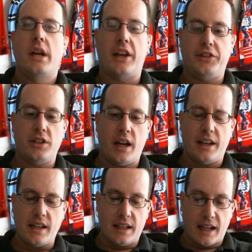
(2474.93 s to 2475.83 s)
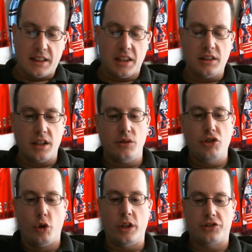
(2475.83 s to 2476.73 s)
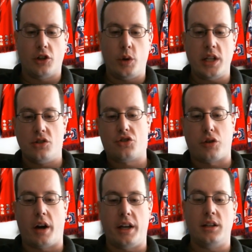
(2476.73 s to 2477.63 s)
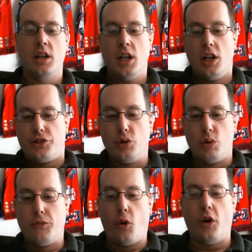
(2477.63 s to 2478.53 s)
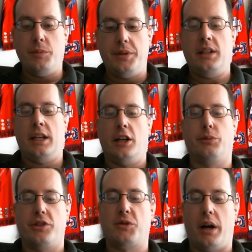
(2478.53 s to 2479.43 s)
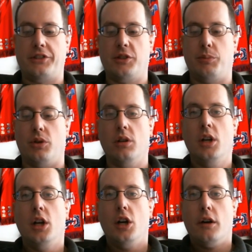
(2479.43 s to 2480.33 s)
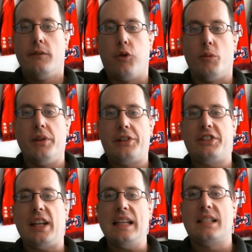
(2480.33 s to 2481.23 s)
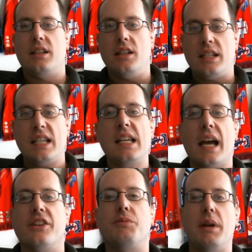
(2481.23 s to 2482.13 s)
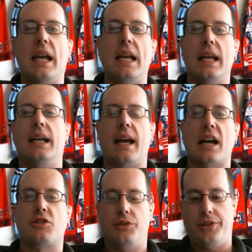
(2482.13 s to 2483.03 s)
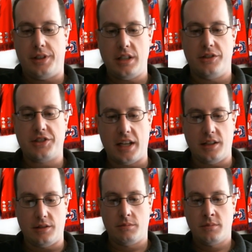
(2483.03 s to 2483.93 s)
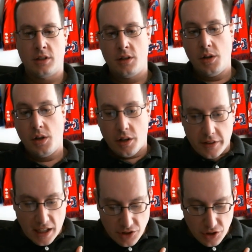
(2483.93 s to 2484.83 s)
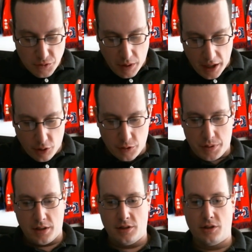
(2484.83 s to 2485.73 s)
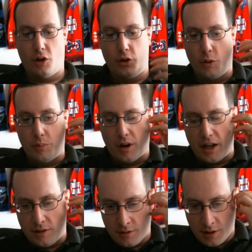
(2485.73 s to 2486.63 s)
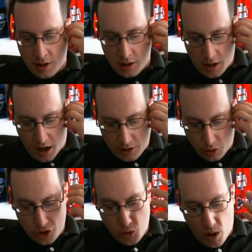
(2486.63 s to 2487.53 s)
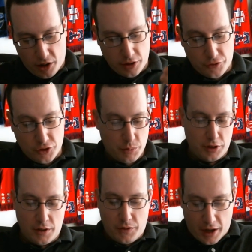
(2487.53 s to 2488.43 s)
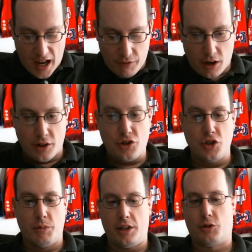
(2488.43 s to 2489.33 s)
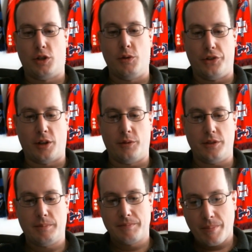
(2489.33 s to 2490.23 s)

and I think that in doing so, he is trying to avoid being held responsible for mistakes that he has made and actions that he has taken. That's just my own opinion. Although Brian, I know you well enough to believe that I have a hunch you might agree with some of it.